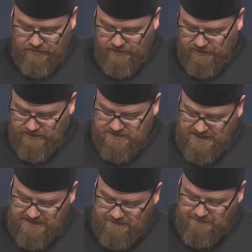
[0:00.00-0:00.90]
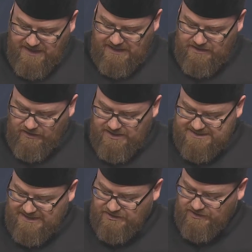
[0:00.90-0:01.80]
Gringard said that many are
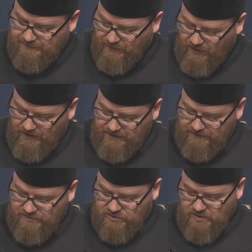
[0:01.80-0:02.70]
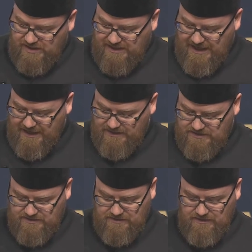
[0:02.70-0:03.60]
essentially part of street
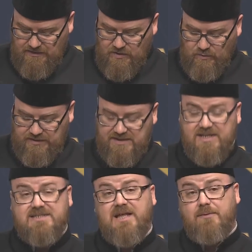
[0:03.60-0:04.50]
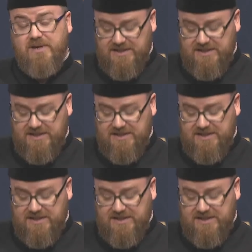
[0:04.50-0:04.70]
gangs. What the Islamic